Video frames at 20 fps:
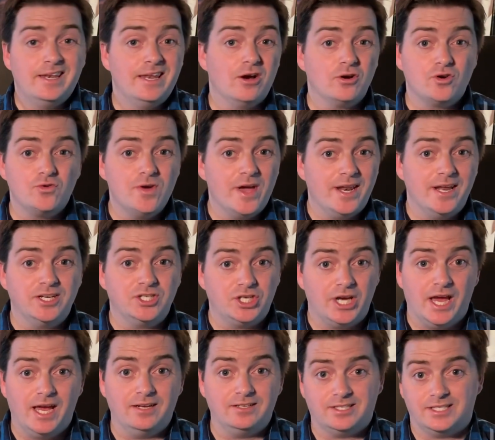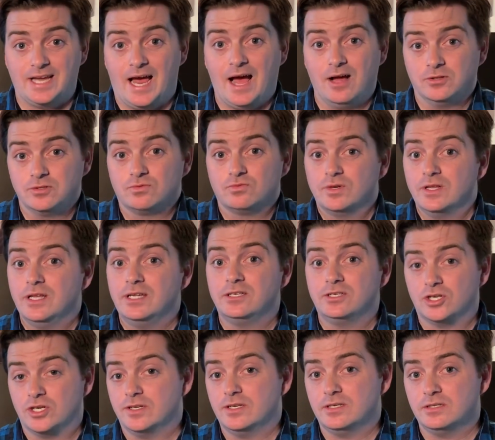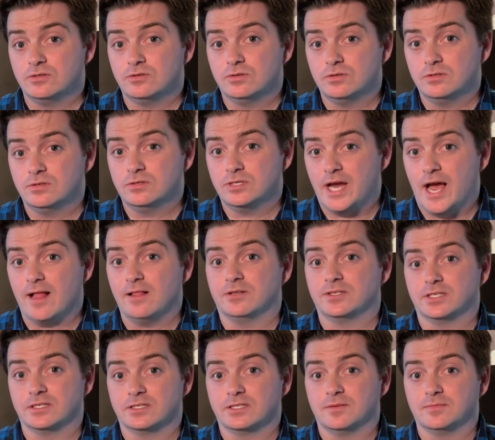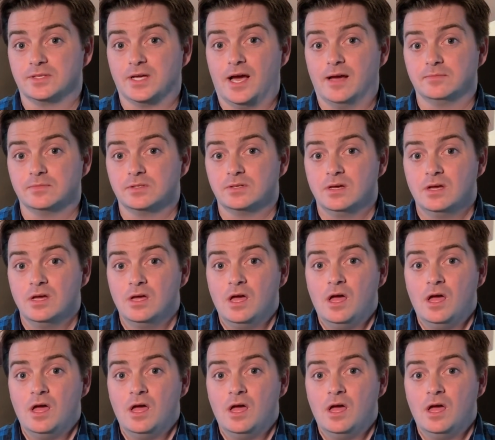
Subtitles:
Now, creating change sounds really challenging sometimes,